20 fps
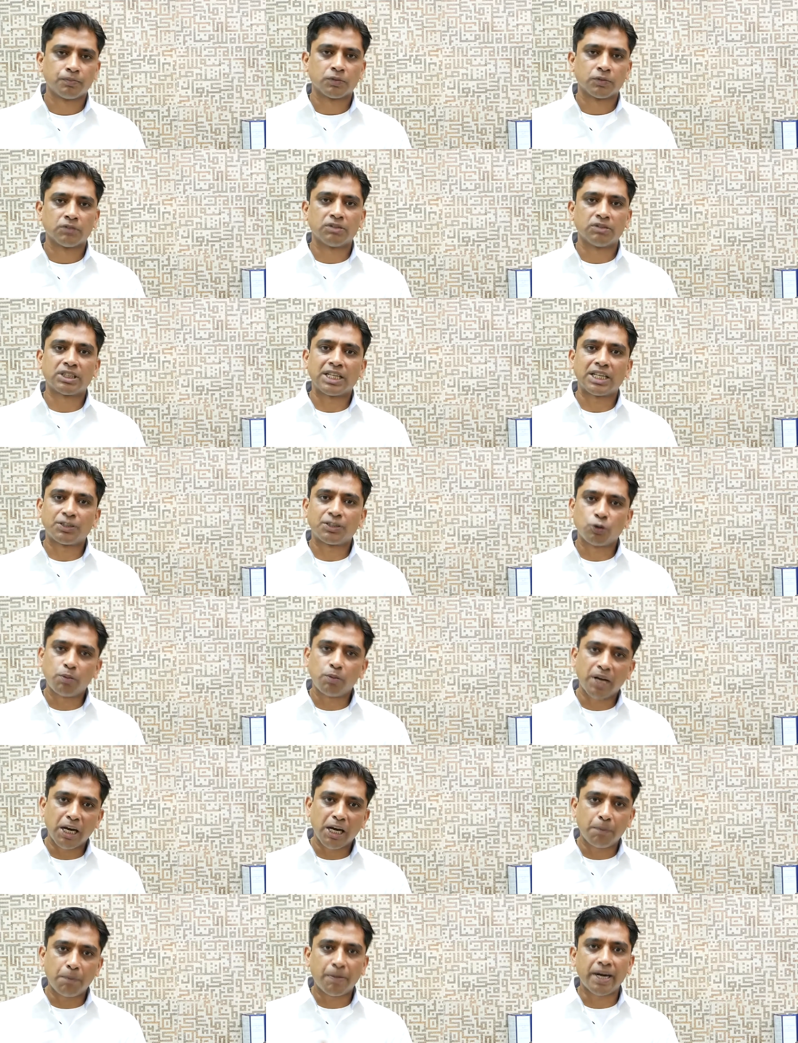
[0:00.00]
which has to be
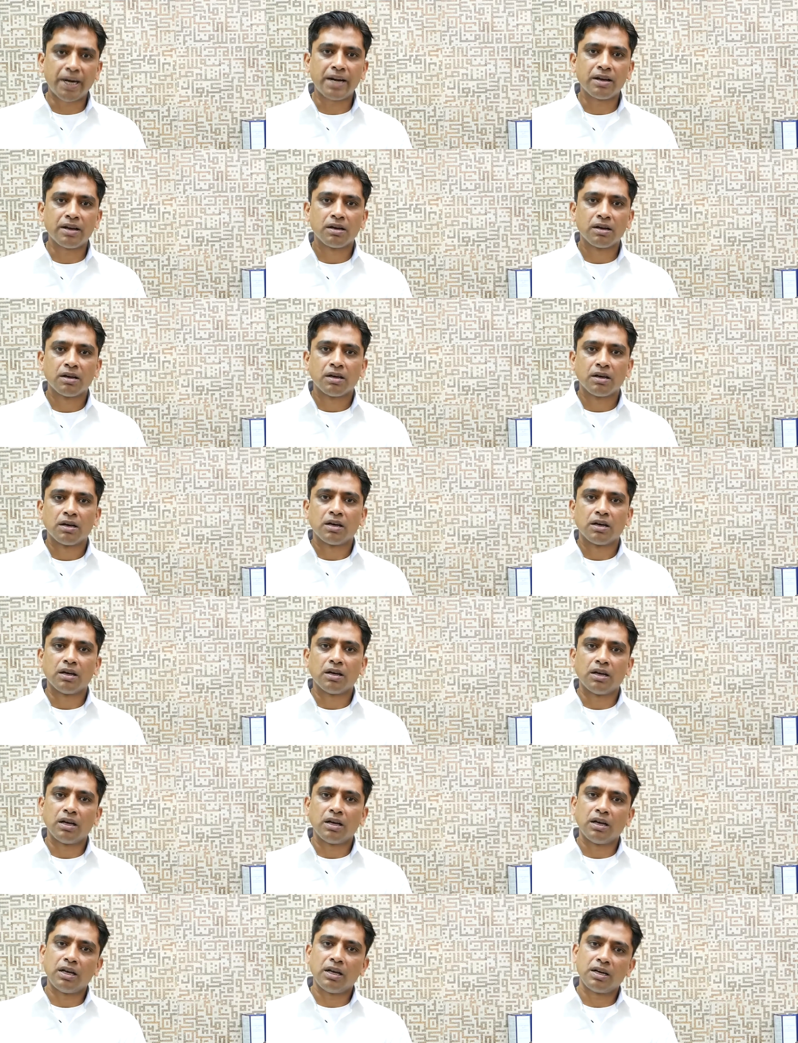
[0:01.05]
repaid
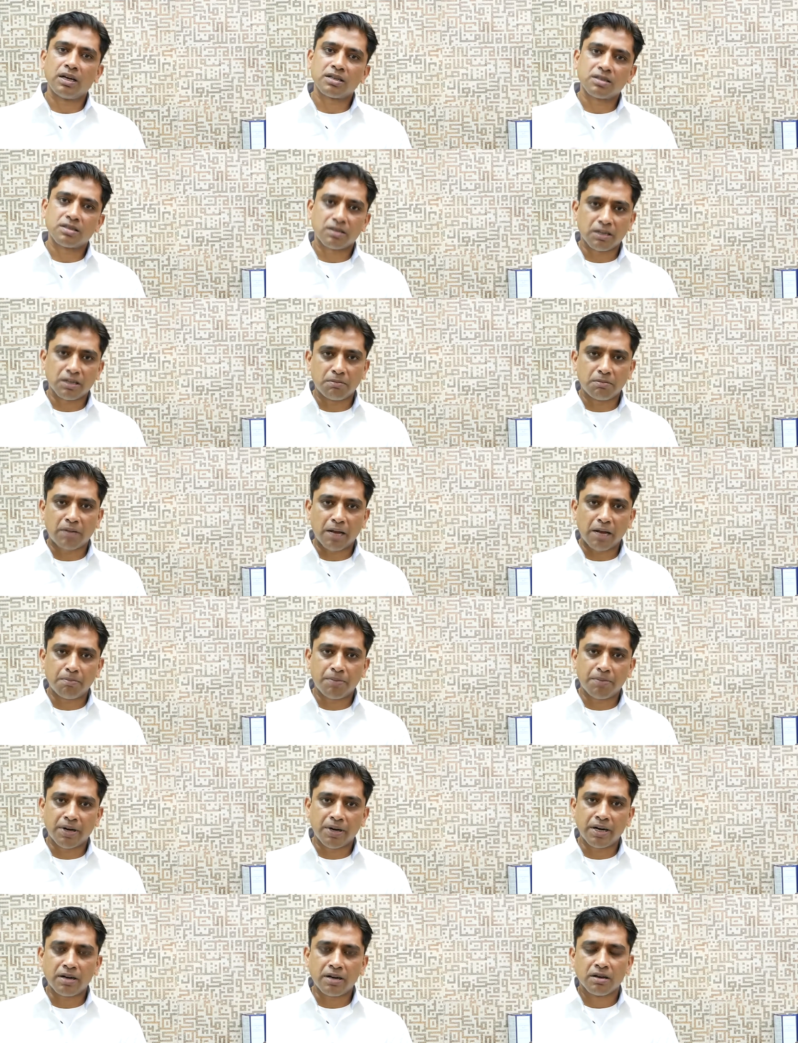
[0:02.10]
in a certain time
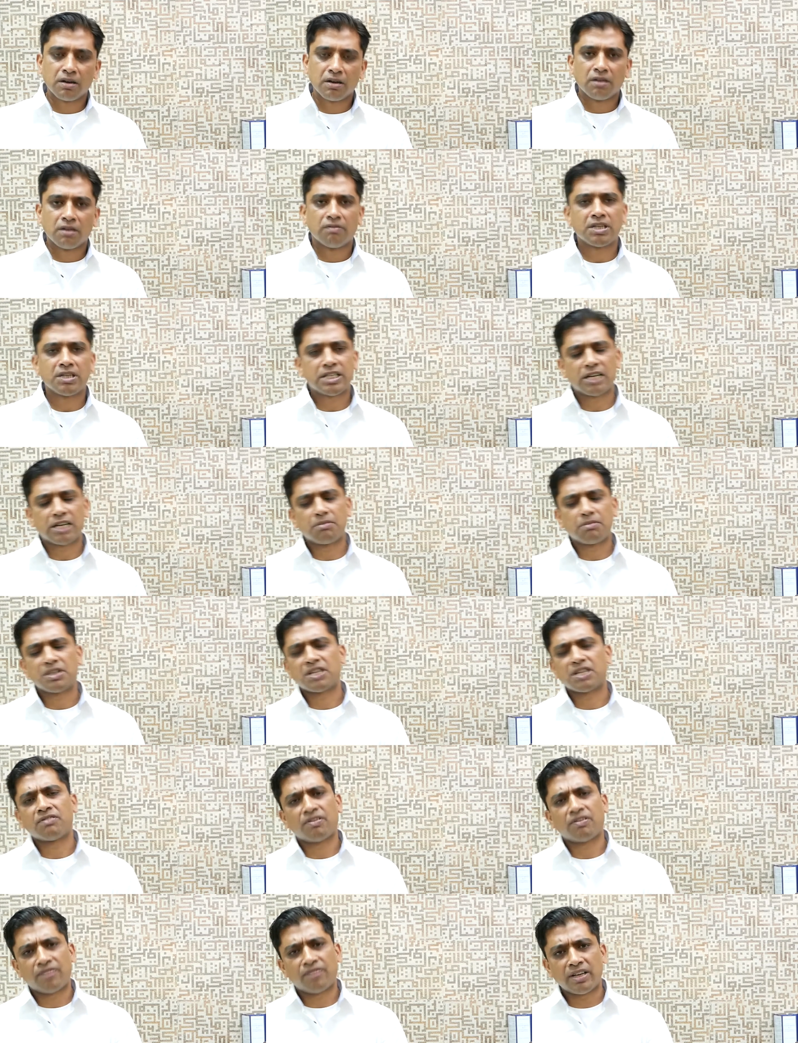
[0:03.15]
period, which can be say
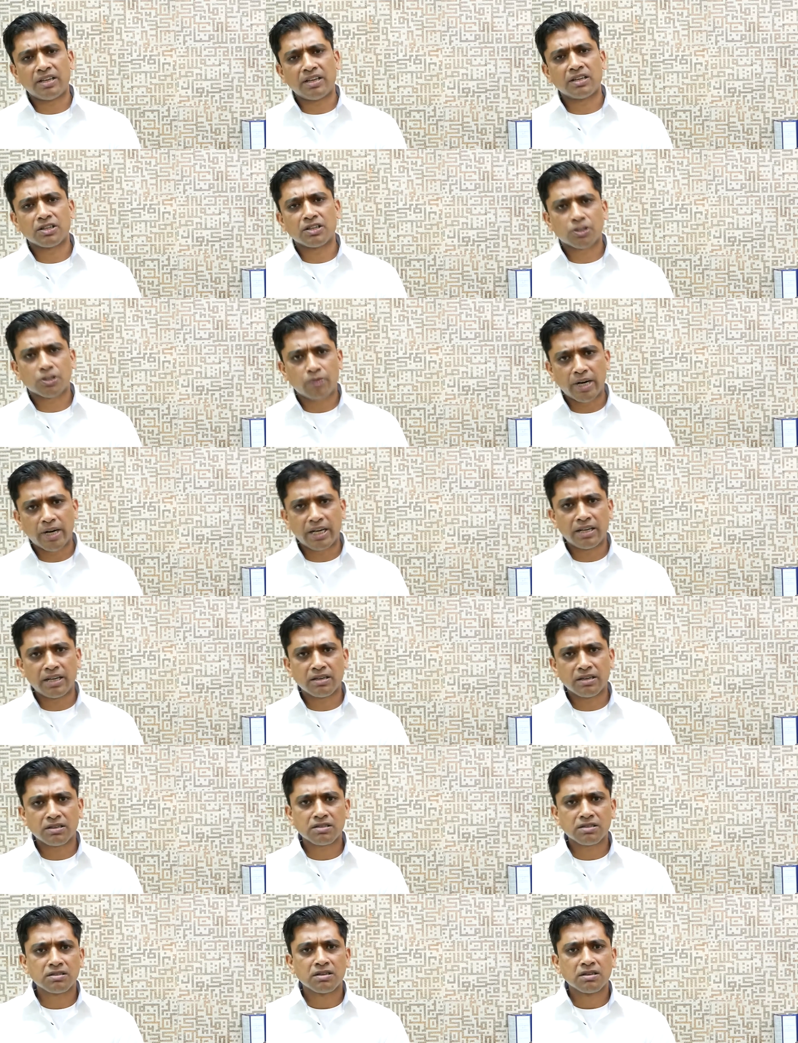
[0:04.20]
15 years, 20
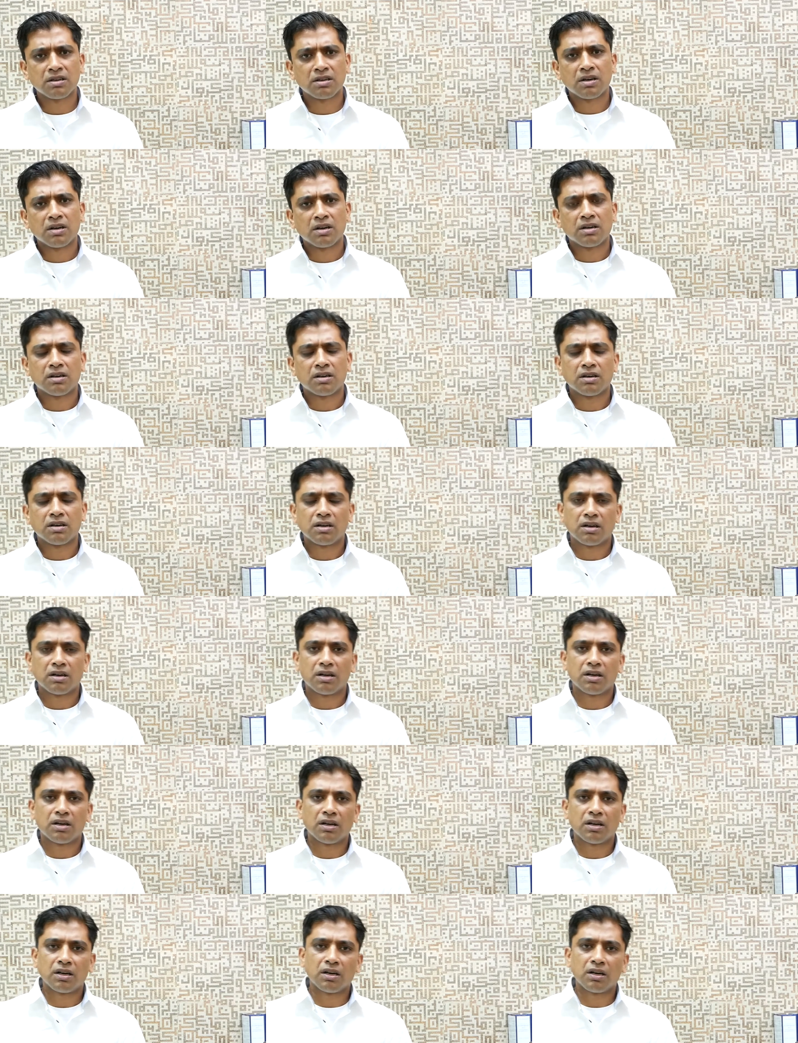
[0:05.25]
years.
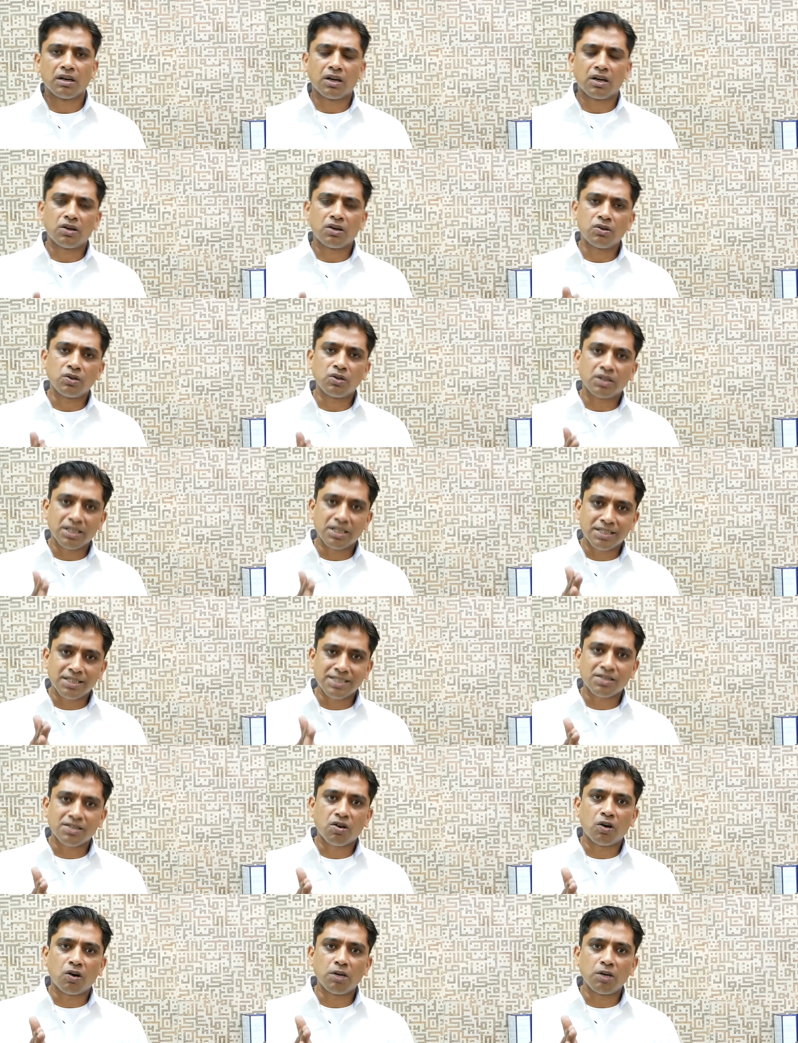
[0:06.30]
Now, this is
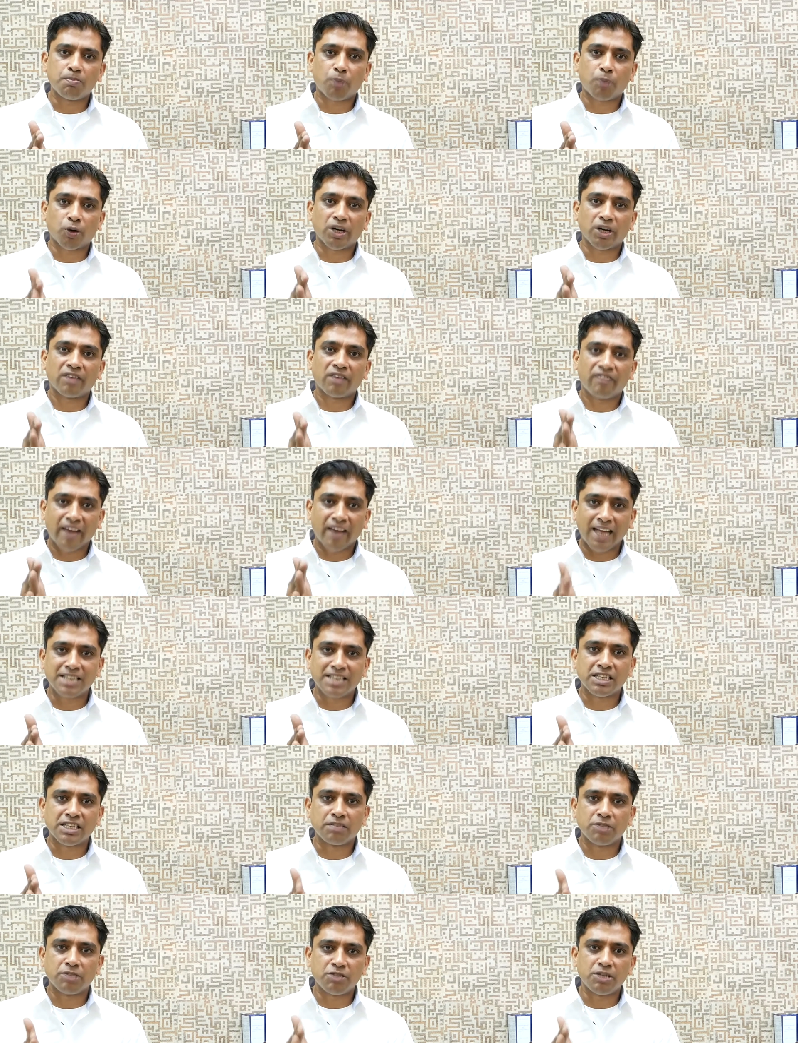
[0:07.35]
called project
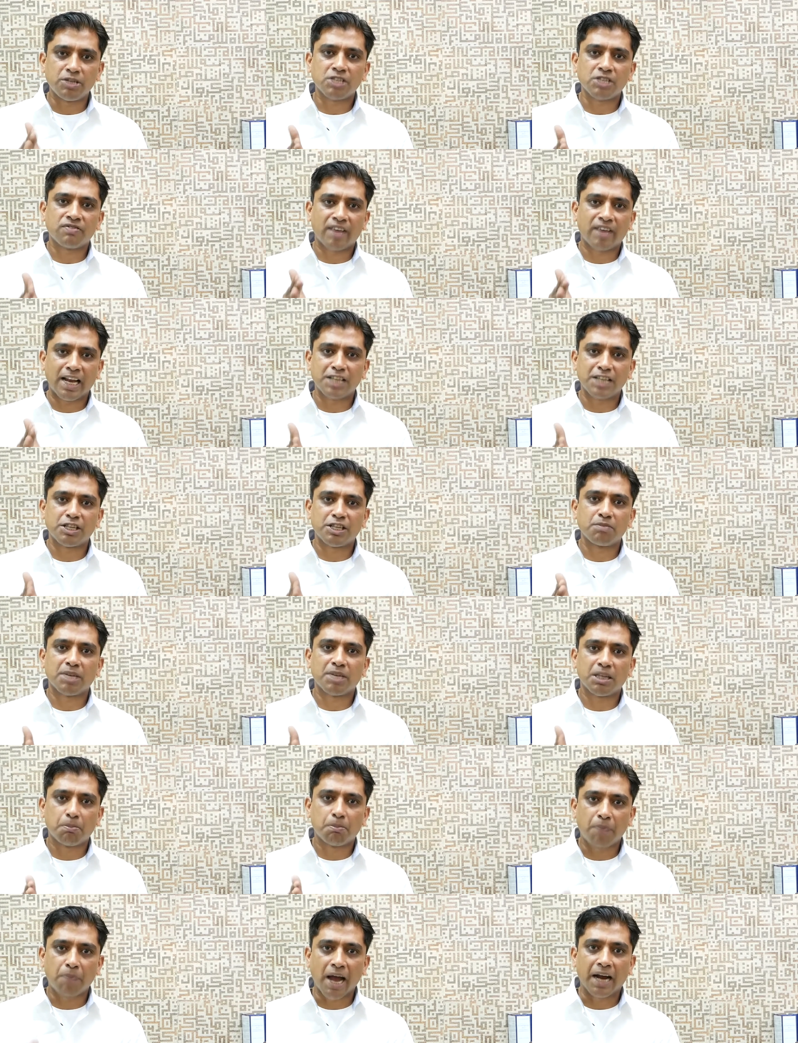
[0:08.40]
financing, which means financing by
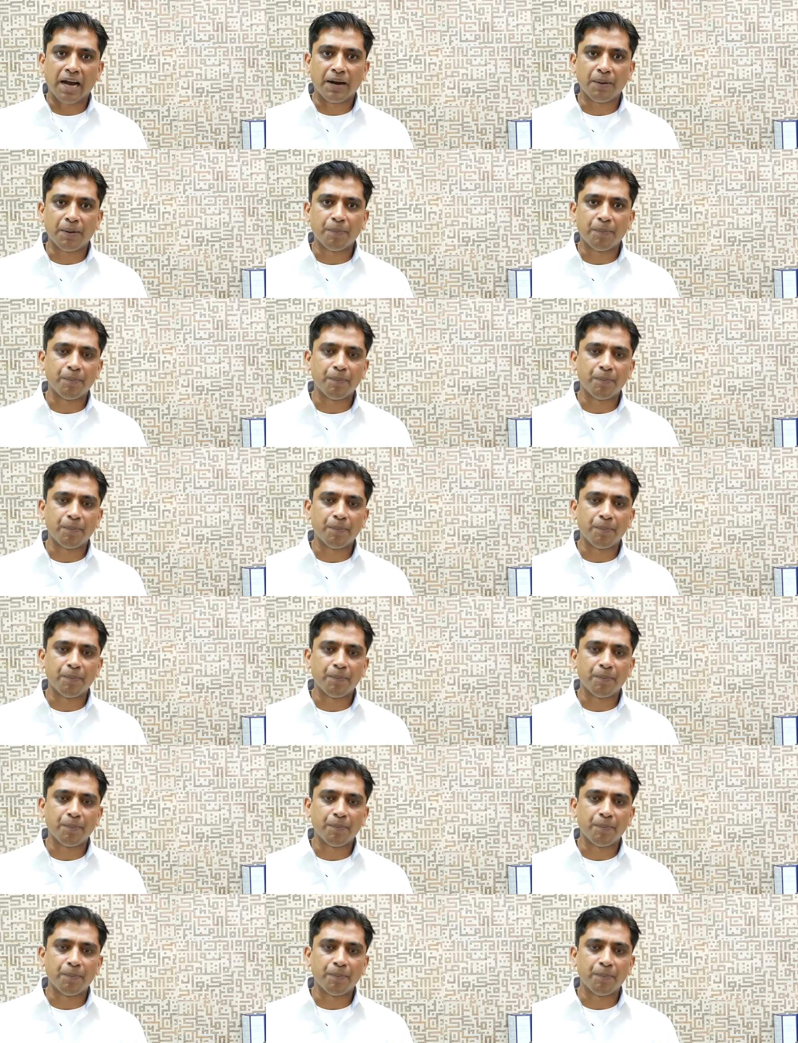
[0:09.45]
the bank.